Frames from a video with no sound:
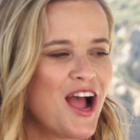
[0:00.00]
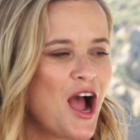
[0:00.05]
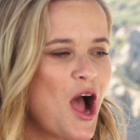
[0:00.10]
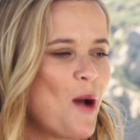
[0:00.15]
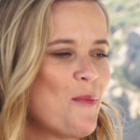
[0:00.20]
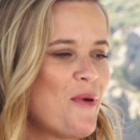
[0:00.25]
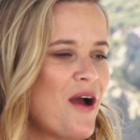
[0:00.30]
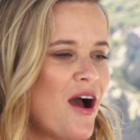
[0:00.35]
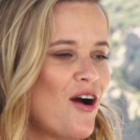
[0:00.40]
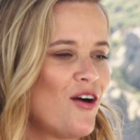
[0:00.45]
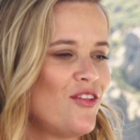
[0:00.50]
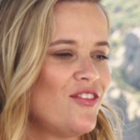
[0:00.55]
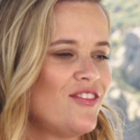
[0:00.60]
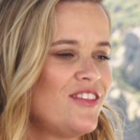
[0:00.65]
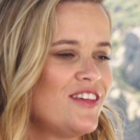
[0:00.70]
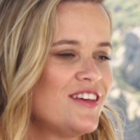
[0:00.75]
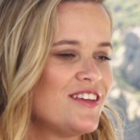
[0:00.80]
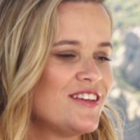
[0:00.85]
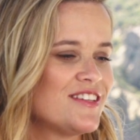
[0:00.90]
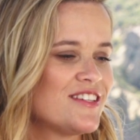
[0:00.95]
about
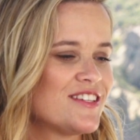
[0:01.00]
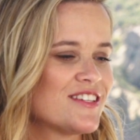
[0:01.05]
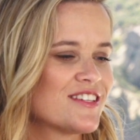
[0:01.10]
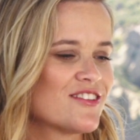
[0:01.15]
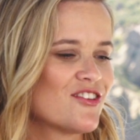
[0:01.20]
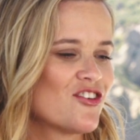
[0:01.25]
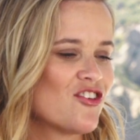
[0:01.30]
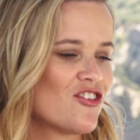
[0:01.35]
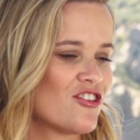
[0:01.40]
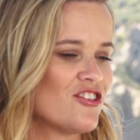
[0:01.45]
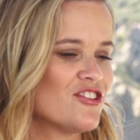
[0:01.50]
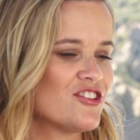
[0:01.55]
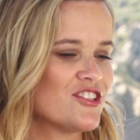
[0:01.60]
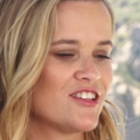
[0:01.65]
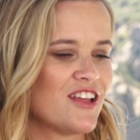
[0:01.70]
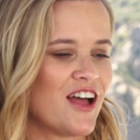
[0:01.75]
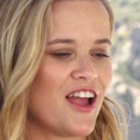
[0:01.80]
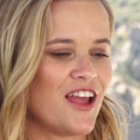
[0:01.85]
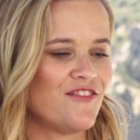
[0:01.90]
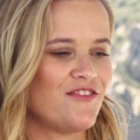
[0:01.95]
this girl's
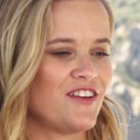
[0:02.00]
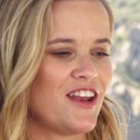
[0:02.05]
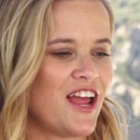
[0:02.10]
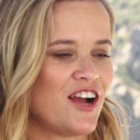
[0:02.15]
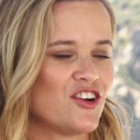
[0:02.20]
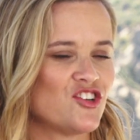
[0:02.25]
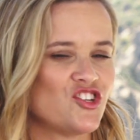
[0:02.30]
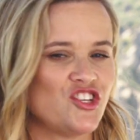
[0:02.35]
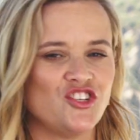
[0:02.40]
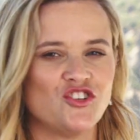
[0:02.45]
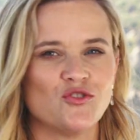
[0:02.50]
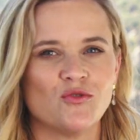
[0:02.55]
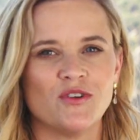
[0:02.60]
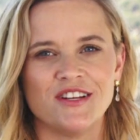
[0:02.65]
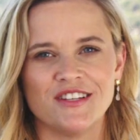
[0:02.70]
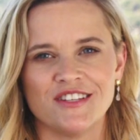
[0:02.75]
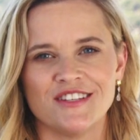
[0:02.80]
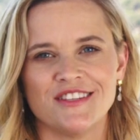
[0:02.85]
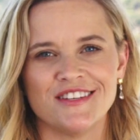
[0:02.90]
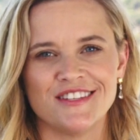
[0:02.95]
life and how she
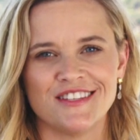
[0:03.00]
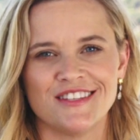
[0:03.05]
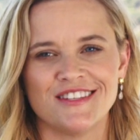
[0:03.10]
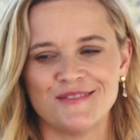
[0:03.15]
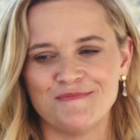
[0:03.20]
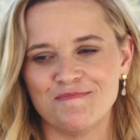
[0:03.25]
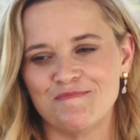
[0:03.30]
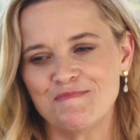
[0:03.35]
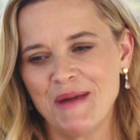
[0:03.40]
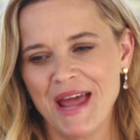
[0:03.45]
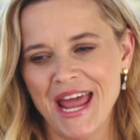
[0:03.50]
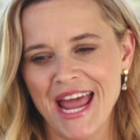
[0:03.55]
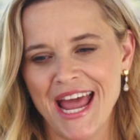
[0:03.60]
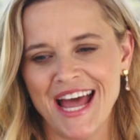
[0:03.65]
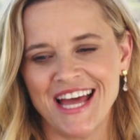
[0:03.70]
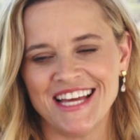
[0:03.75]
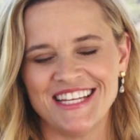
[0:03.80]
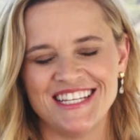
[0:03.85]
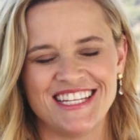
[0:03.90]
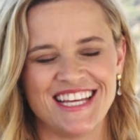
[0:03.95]
joins this
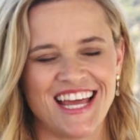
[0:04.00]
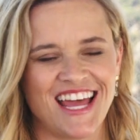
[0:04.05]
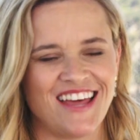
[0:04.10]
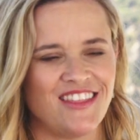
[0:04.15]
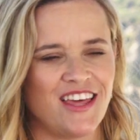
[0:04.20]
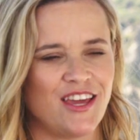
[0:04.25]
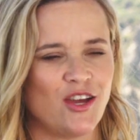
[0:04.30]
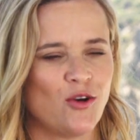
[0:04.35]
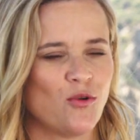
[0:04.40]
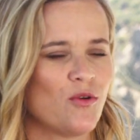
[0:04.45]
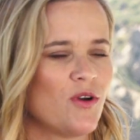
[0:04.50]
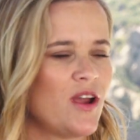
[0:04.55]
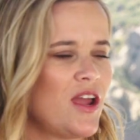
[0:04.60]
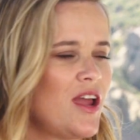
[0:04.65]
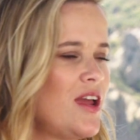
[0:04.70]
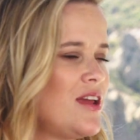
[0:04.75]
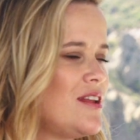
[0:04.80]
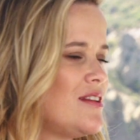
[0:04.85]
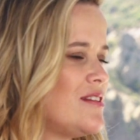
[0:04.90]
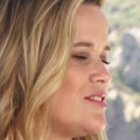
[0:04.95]
band and they
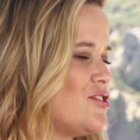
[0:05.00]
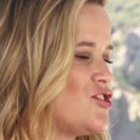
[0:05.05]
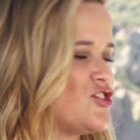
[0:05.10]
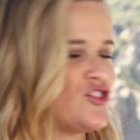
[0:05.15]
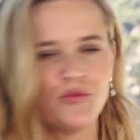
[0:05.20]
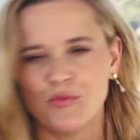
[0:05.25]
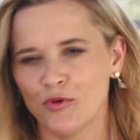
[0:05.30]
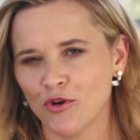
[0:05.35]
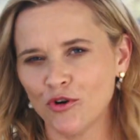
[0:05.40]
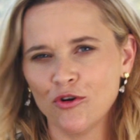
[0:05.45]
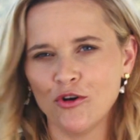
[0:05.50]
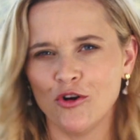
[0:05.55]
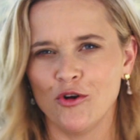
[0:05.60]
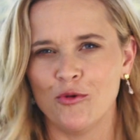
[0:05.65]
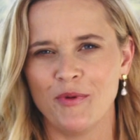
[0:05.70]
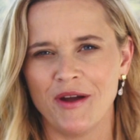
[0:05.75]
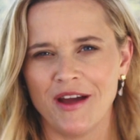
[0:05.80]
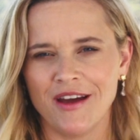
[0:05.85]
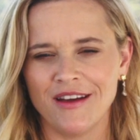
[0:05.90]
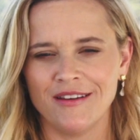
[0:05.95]
create this super
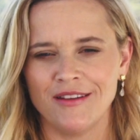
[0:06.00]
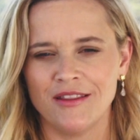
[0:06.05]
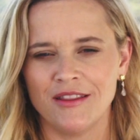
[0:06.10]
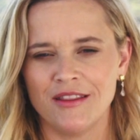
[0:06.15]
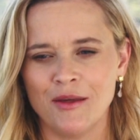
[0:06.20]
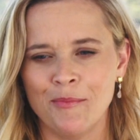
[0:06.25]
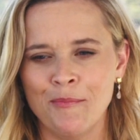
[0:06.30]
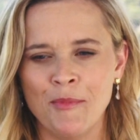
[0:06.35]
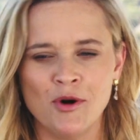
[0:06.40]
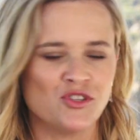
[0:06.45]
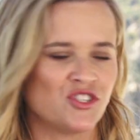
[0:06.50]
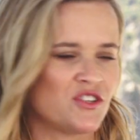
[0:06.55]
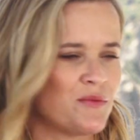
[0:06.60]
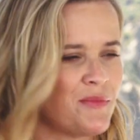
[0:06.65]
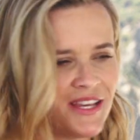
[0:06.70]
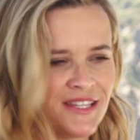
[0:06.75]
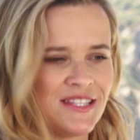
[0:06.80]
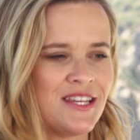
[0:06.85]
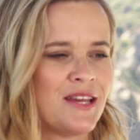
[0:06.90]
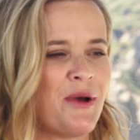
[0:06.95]
group and the most
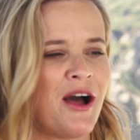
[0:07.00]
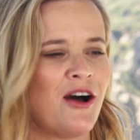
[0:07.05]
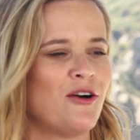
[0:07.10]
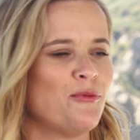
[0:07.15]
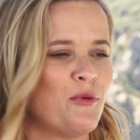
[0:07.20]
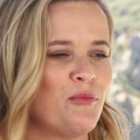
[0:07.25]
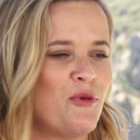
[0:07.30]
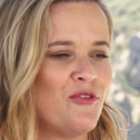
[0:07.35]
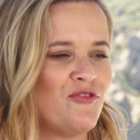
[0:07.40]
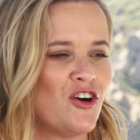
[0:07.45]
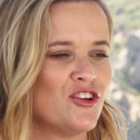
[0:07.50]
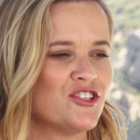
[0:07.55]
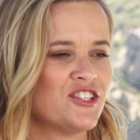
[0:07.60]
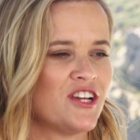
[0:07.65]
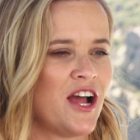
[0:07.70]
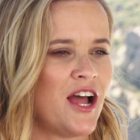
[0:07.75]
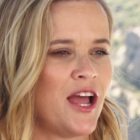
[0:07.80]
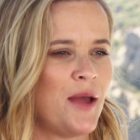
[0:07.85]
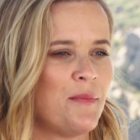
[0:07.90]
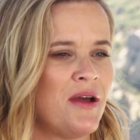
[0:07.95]
amazing album of all
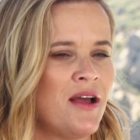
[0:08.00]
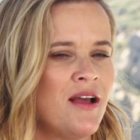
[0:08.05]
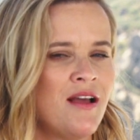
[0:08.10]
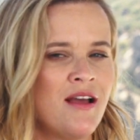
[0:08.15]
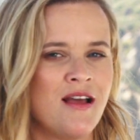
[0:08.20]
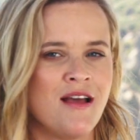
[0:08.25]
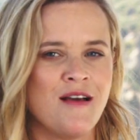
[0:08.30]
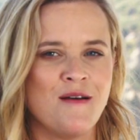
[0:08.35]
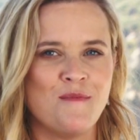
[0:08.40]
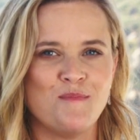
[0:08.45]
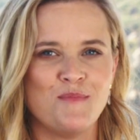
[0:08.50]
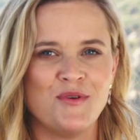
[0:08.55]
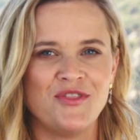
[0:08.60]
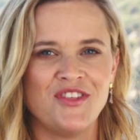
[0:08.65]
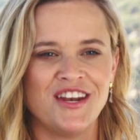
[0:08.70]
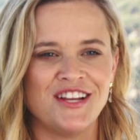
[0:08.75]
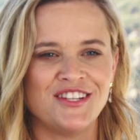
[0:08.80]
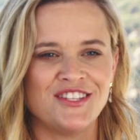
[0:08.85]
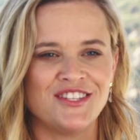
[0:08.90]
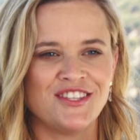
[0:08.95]
time. But
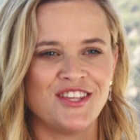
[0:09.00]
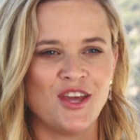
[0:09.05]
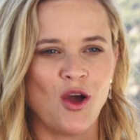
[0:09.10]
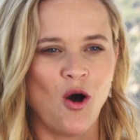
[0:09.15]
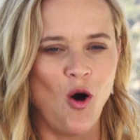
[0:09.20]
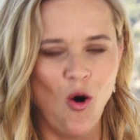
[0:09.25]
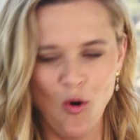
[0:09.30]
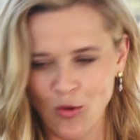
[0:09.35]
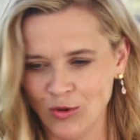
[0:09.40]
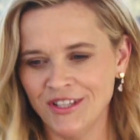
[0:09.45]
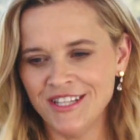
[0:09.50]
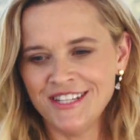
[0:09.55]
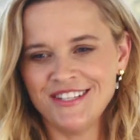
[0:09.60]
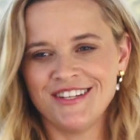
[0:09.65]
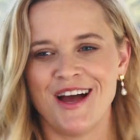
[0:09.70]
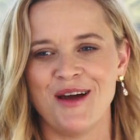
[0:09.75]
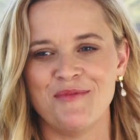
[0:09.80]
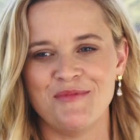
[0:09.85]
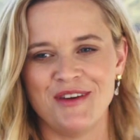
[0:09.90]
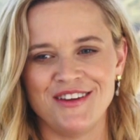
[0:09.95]
then it's the only
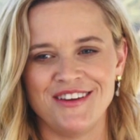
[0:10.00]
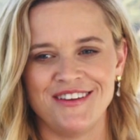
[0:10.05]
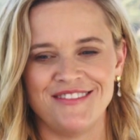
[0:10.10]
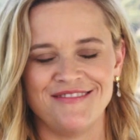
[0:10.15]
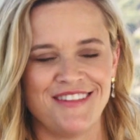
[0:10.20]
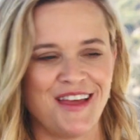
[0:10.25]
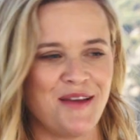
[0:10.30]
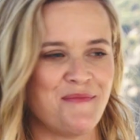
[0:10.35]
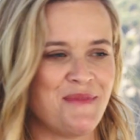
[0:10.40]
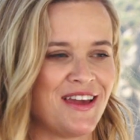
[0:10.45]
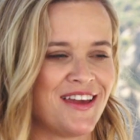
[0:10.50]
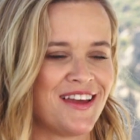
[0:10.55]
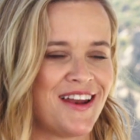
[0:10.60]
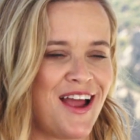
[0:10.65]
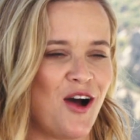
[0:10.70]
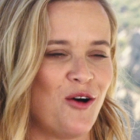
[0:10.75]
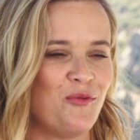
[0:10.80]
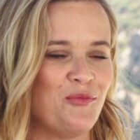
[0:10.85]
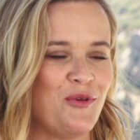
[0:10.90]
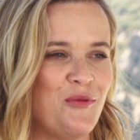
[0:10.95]
time they make an
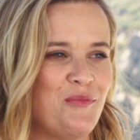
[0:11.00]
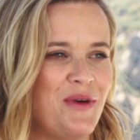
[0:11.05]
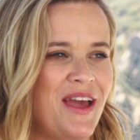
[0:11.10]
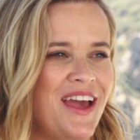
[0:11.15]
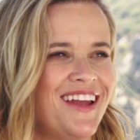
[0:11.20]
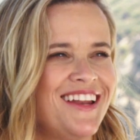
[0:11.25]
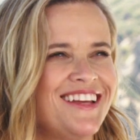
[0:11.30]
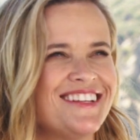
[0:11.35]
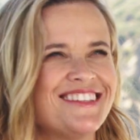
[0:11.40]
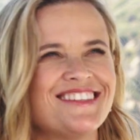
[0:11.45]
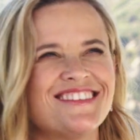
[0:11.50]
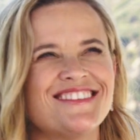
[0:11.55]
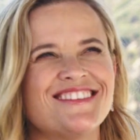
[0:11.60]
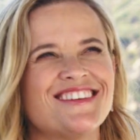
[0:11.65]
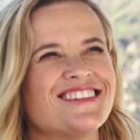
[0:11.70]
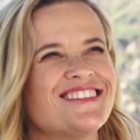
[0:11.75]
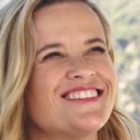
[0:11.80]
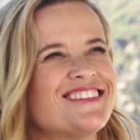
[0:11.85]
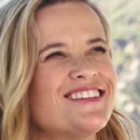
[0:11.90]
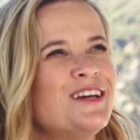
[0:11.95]
album. And it's
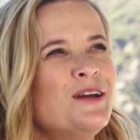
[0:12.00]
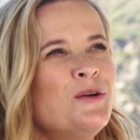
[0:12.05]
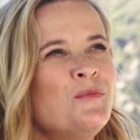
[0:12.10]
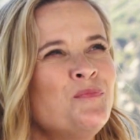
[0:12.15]
just